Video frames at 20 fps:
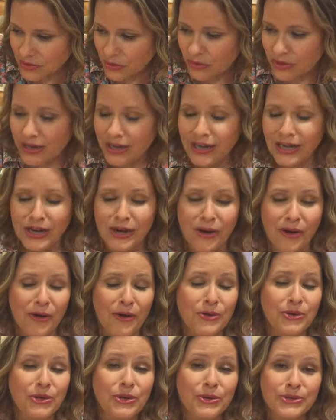creating
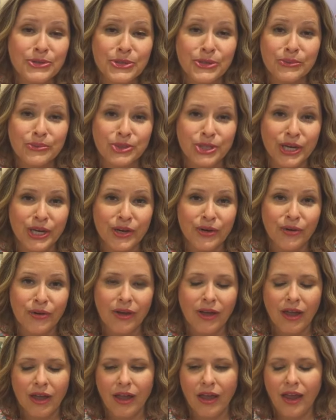our own YouTube channel
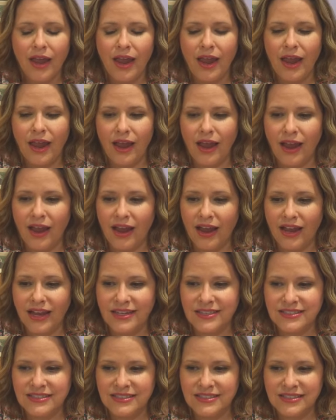
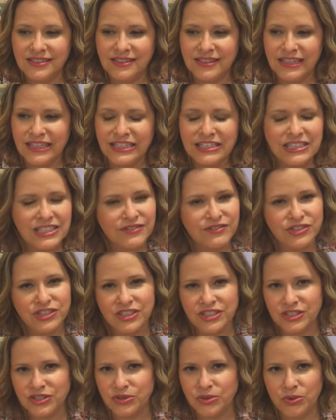and things have
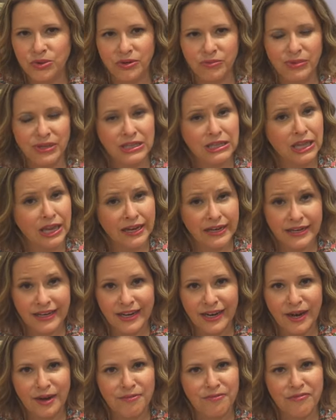just sort of been
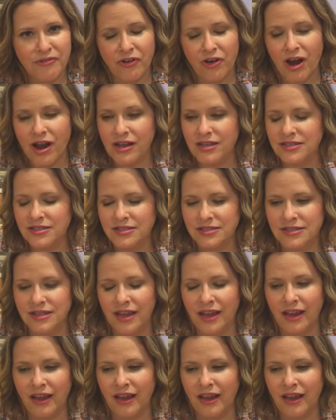lining up for us